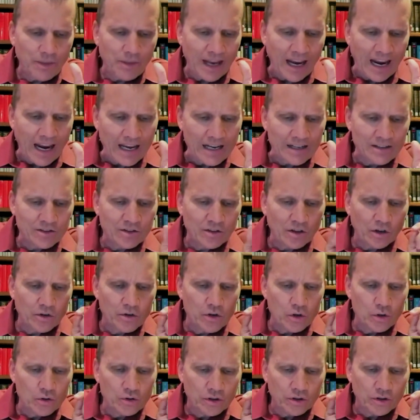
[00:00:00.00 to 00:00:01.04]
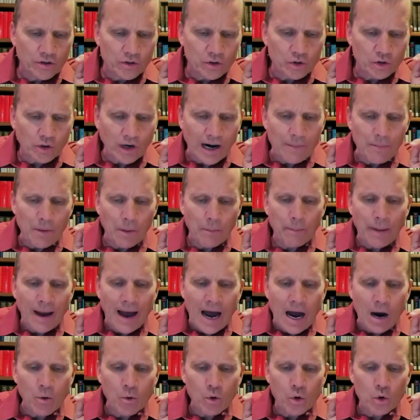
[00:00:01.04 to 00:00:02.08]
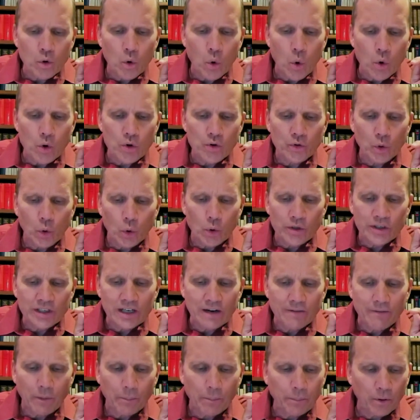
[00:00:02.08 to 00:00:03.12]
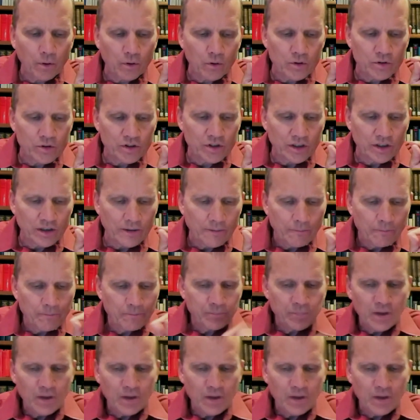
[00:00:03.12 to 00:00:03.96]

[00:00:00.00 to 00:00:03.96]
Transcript: The hands are used to describe the power or authority of a person.